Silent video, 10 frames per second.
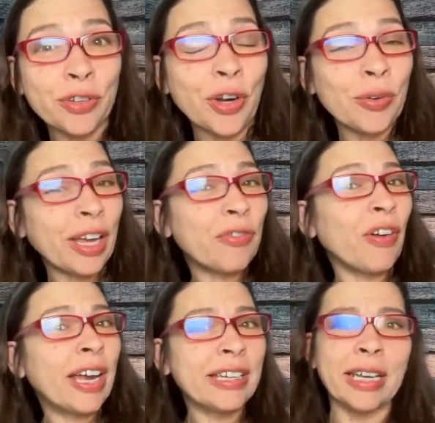like
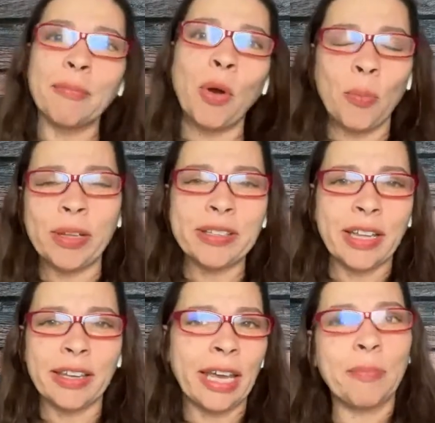finding moments
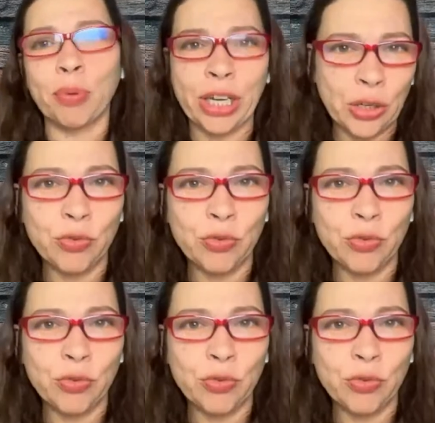that like bring